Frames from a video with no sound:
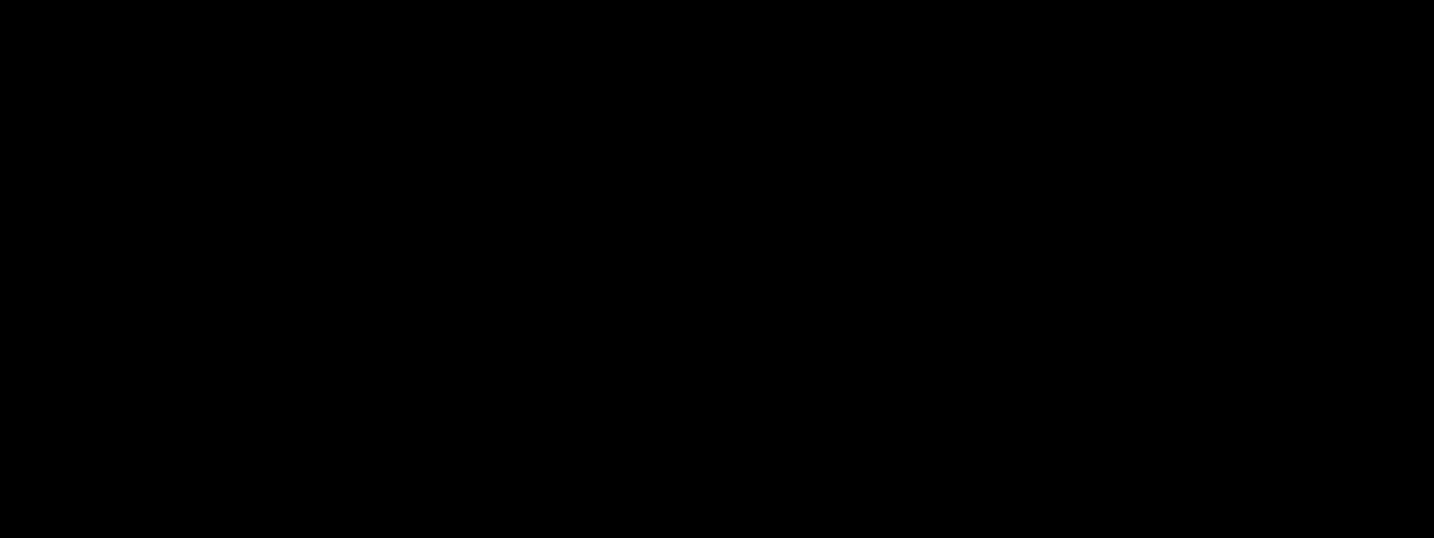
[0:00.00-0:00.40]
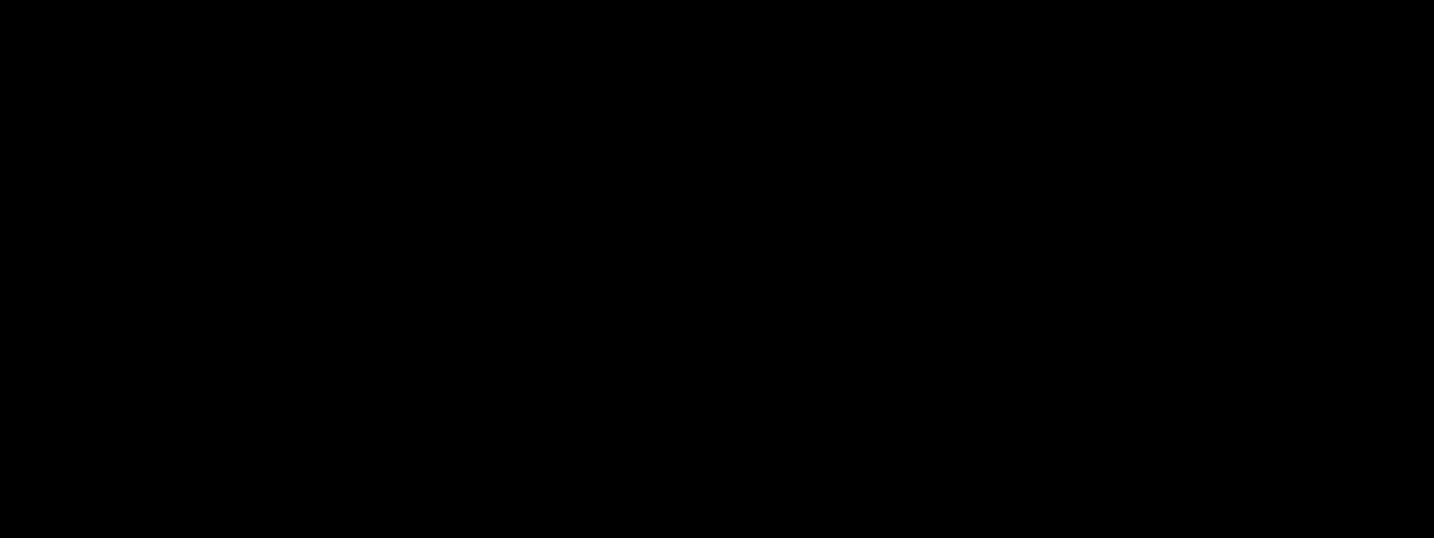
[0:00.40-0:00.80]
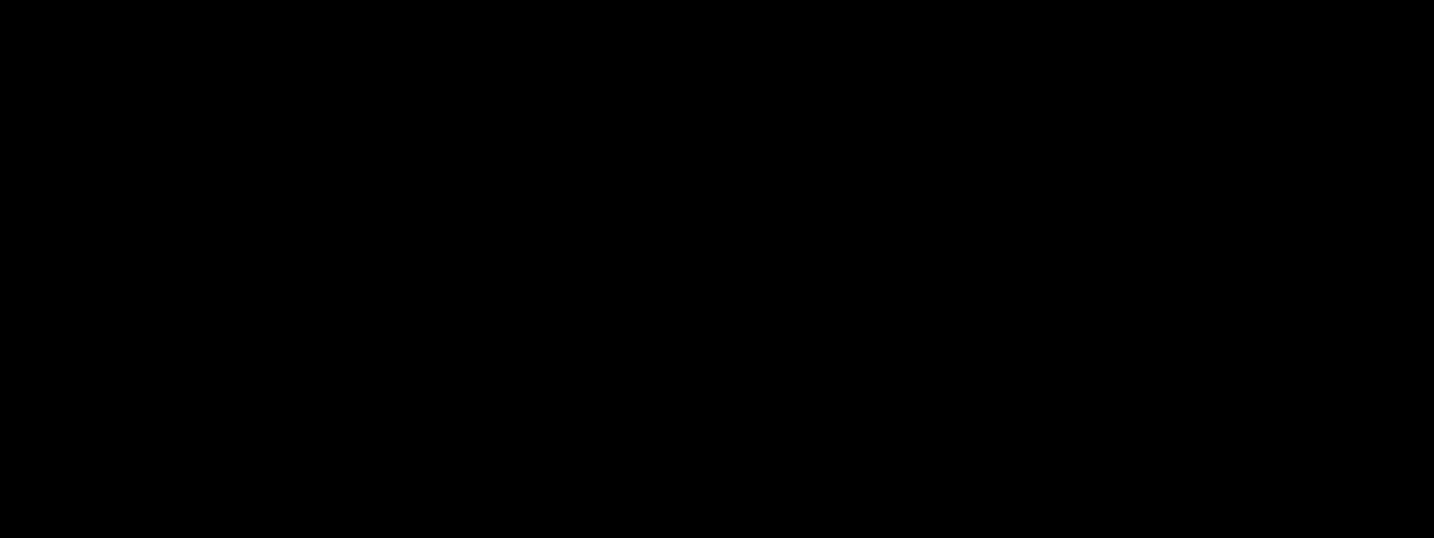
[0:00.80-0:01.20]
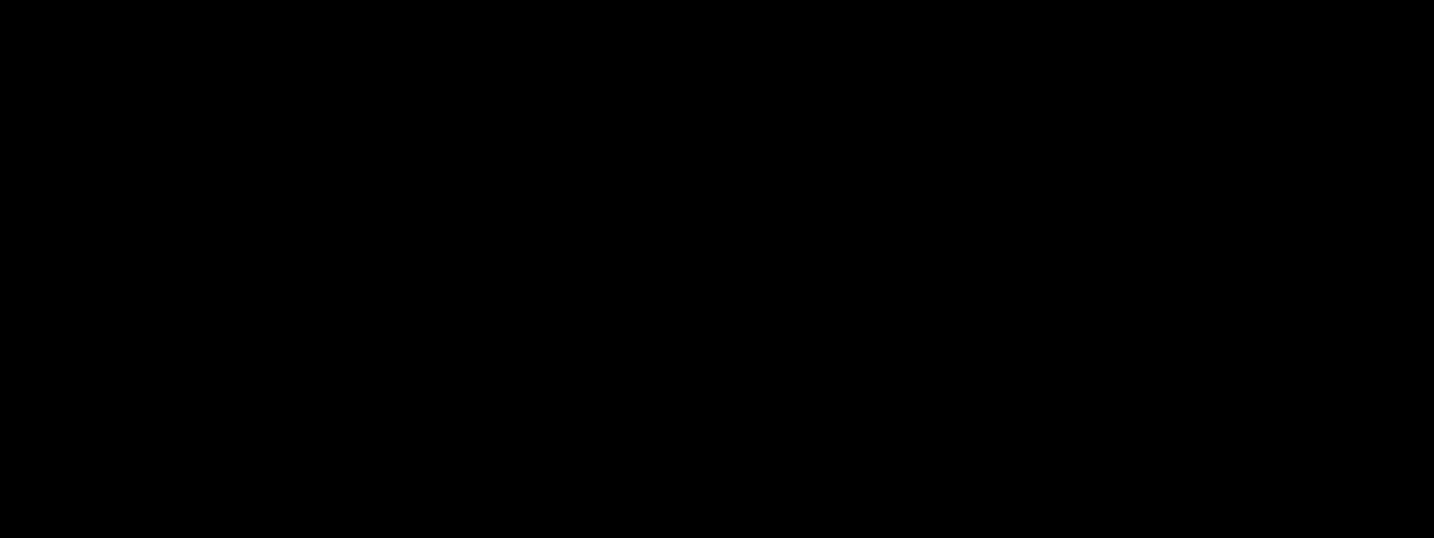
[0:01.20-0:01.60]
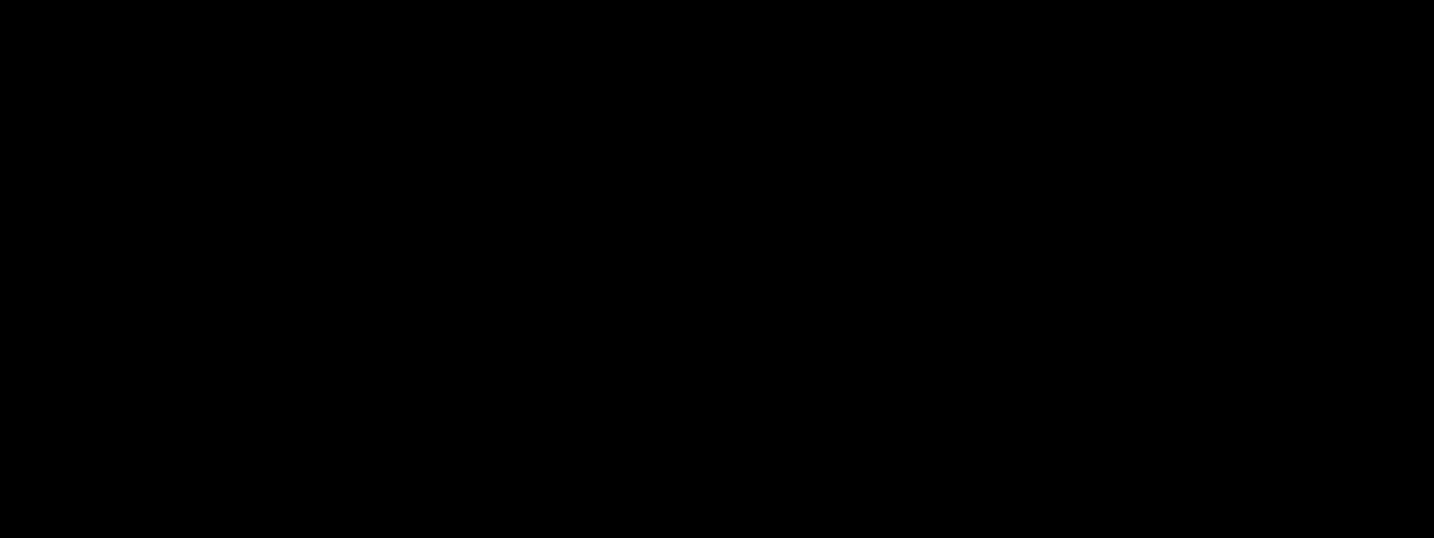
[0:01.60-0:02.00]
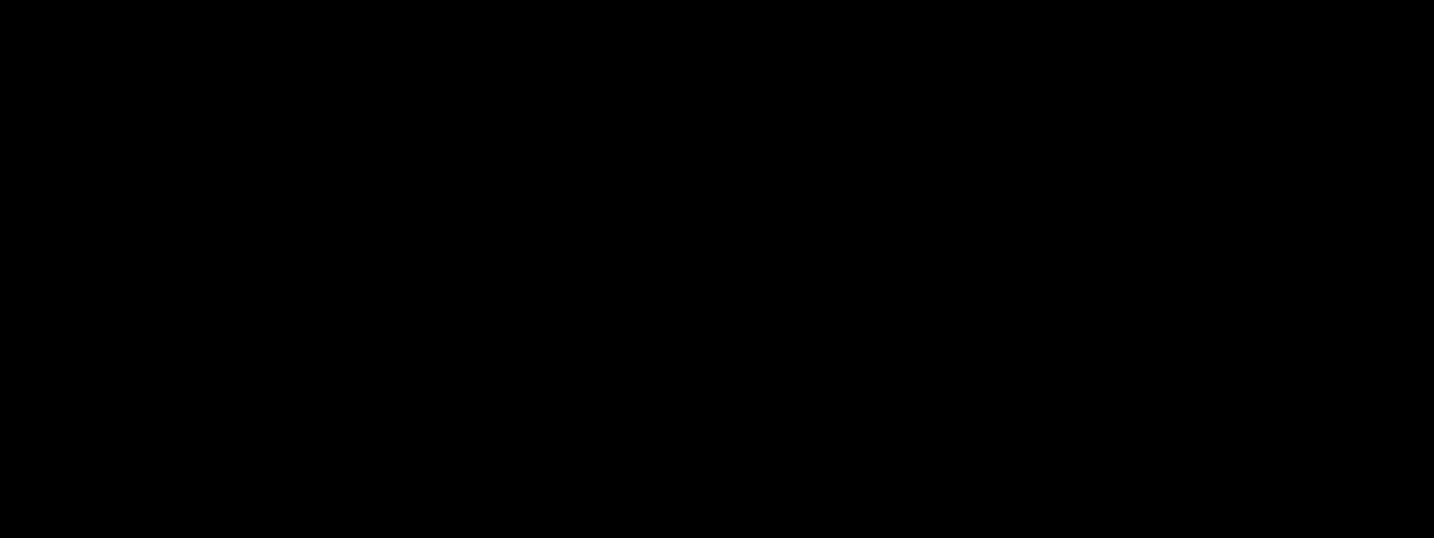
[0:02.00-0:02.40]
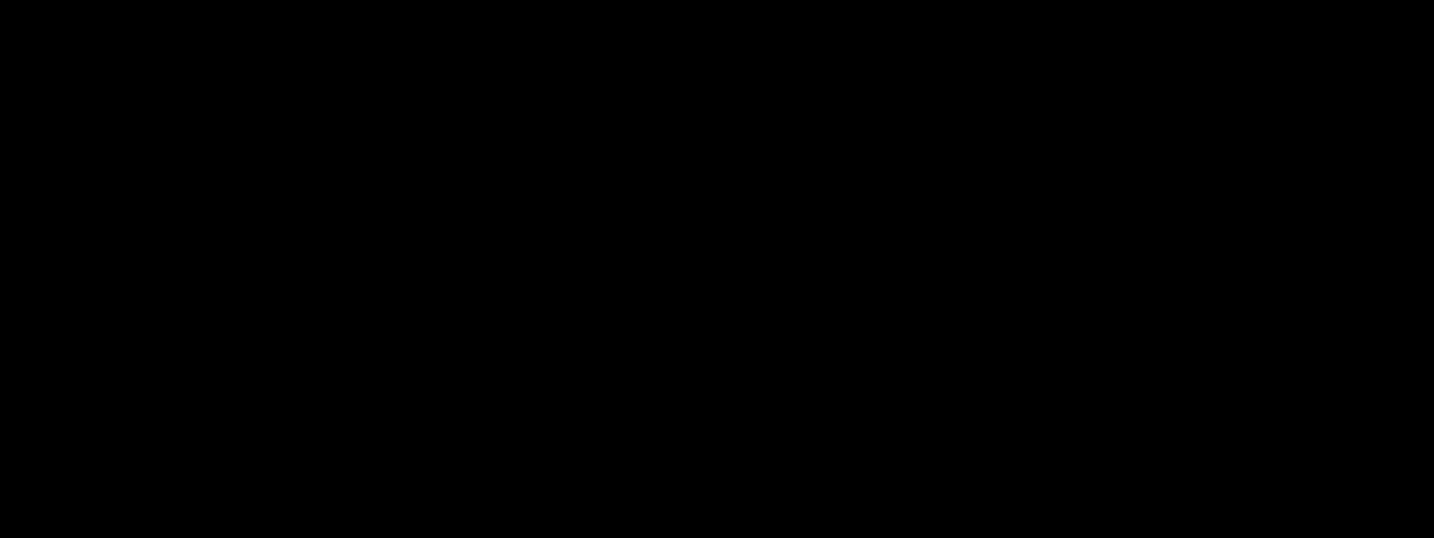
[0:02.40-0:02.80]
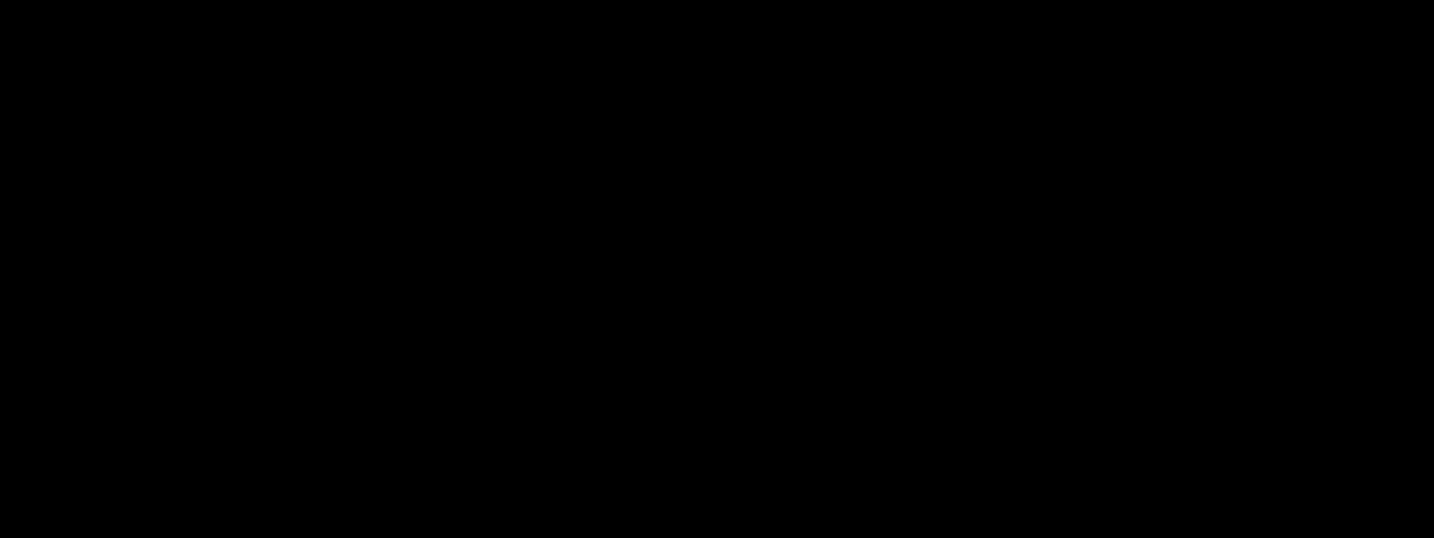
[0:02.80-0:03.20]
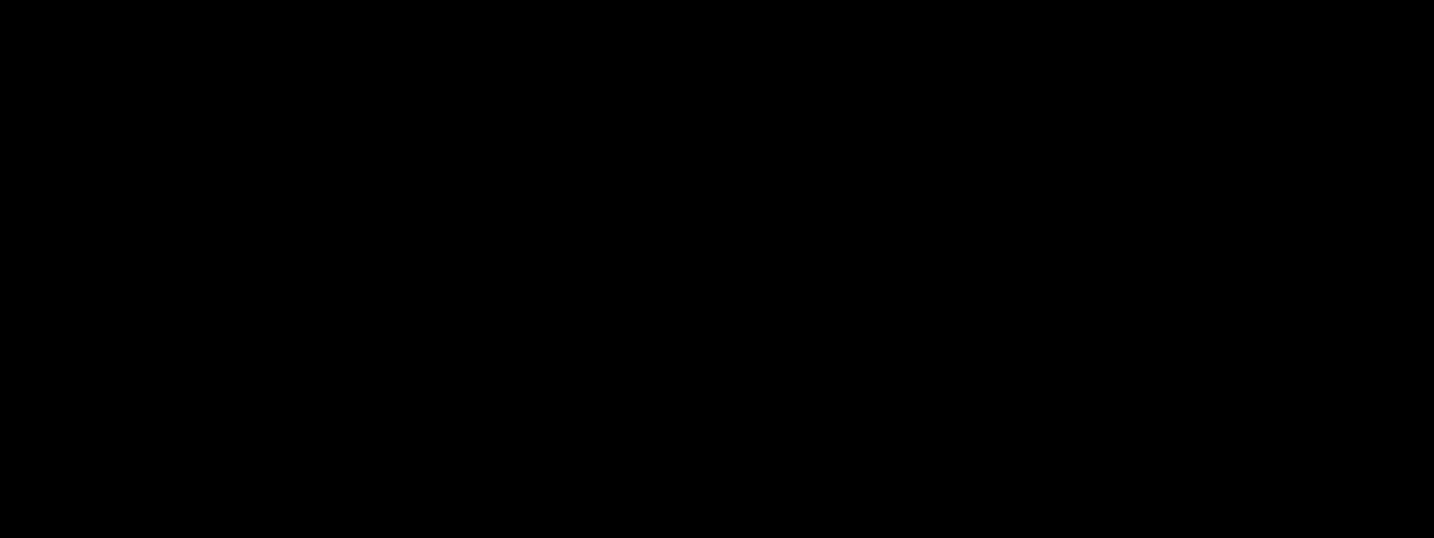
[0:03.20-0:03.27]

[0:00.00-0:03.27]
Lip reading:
Nobody's mouth can be seen.